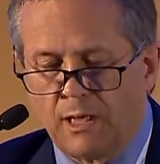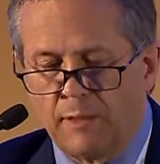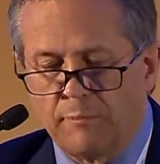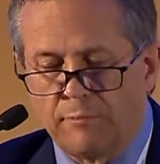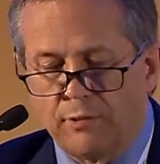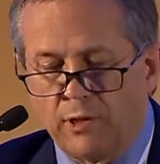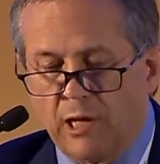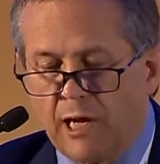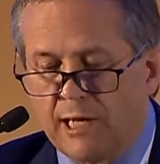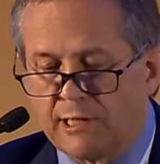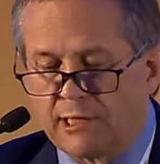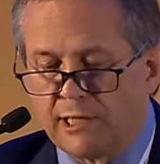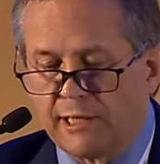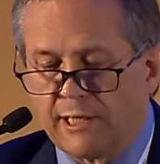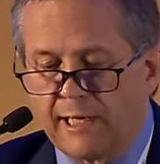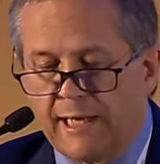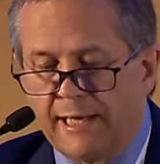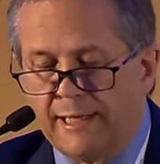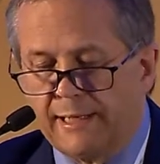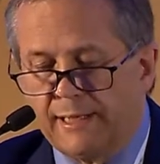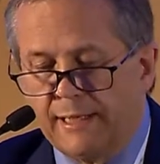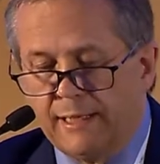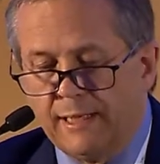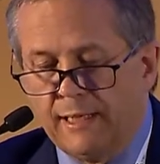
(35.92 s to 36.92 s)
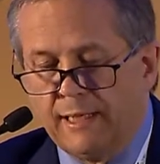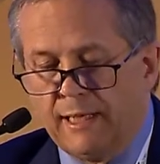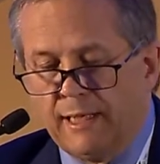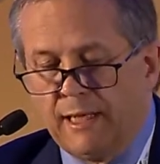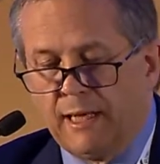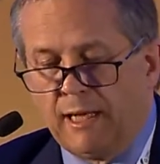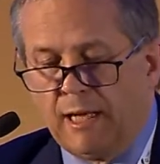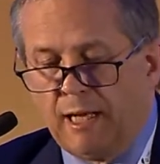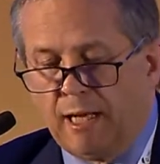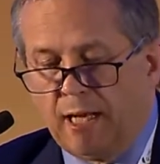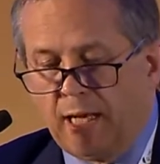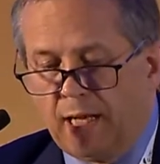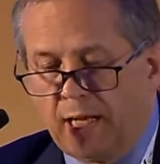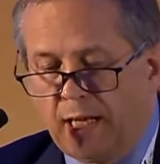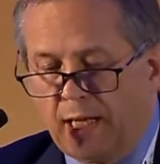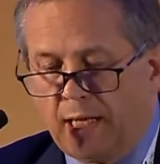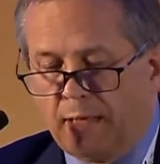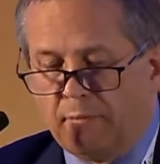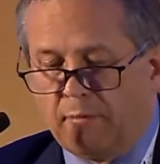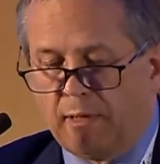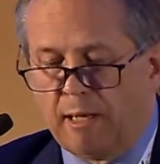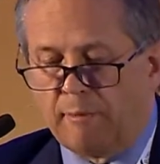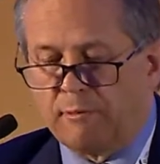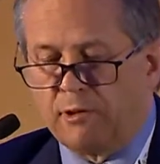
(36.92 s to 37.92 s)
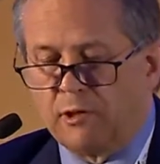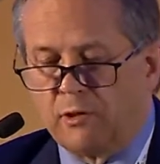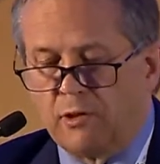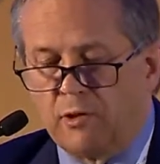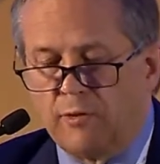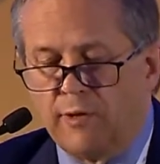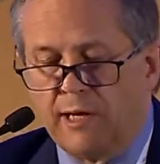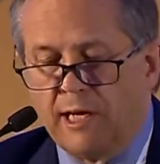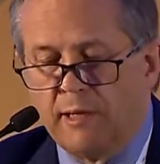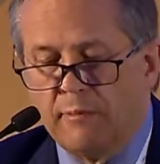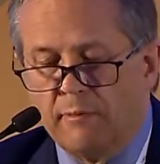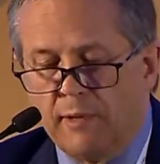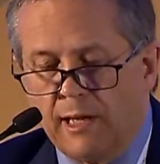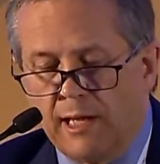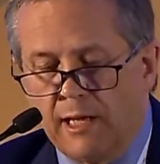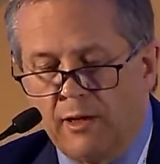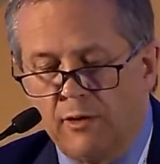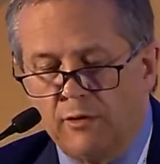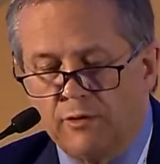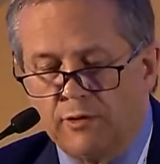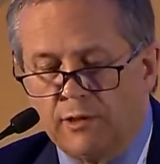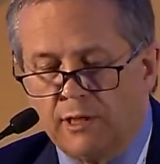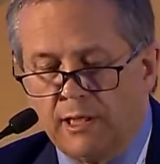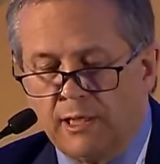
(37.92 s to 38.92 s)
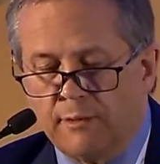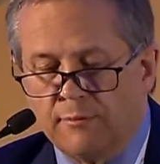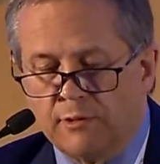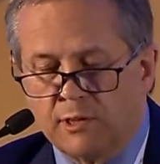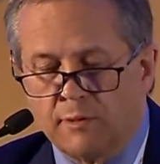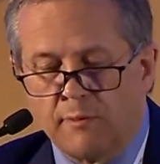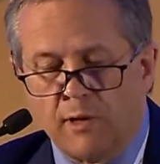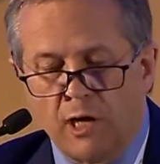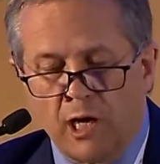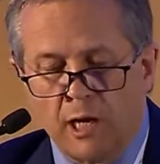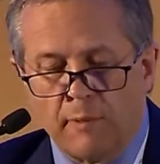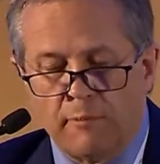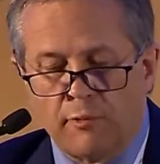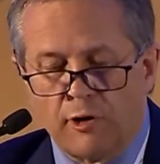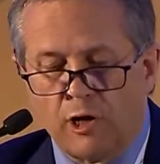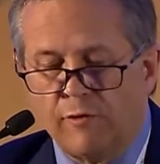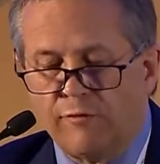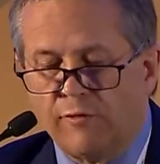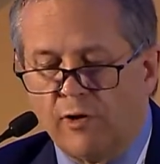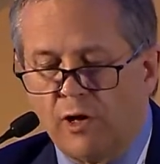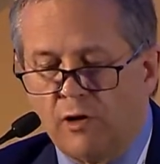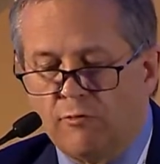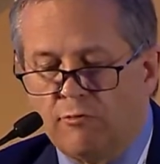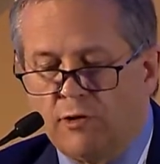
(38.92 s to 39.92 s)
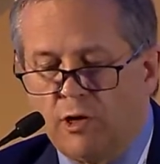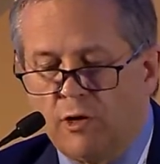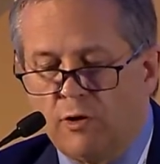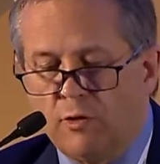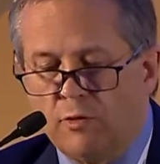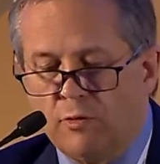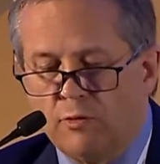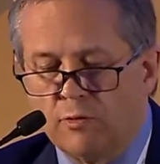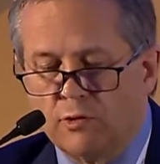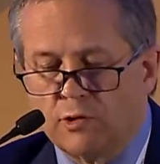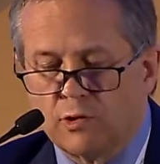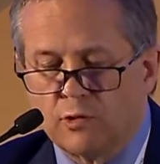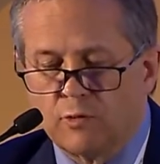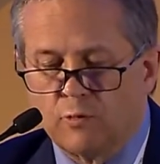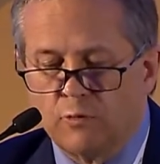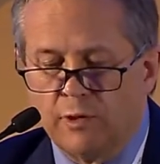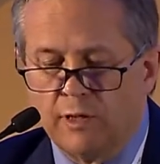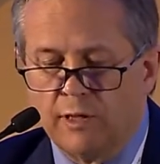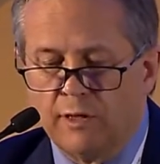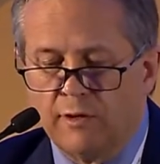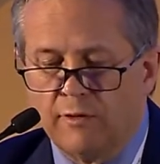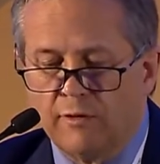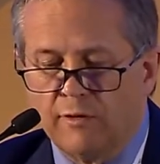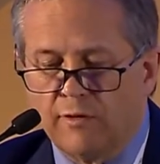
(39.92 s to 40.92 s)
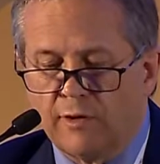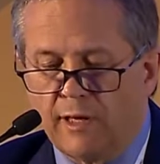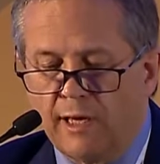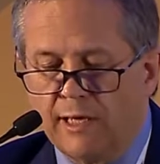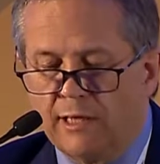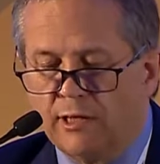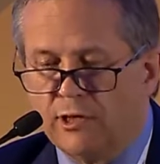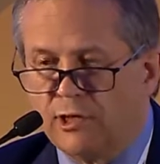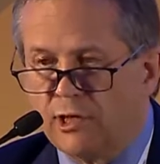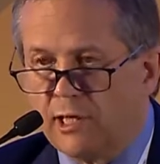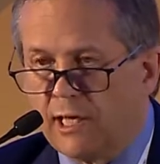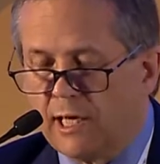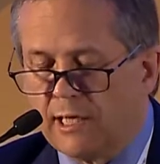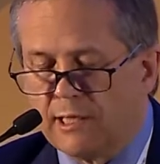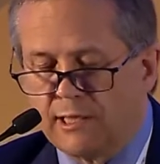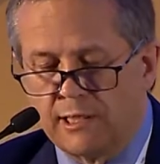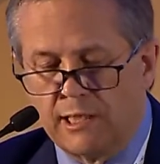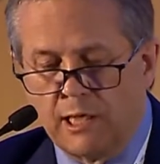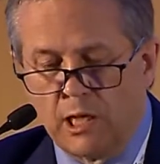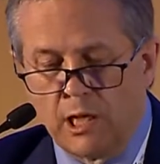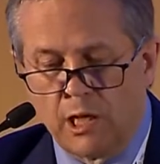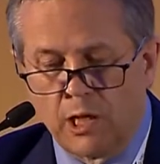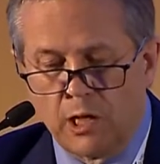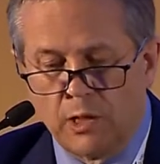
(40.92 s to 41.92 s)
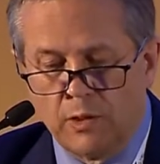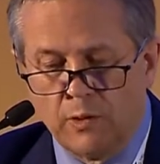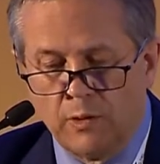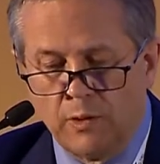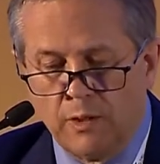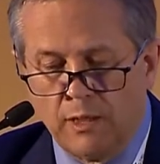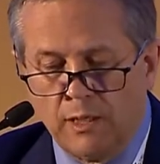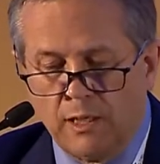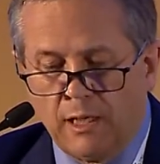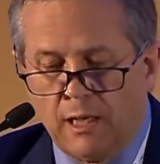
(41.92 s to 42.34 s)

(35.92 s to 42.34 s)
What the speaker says: Prior to that, Abdulkareem held some high-profile roles with NGSCO,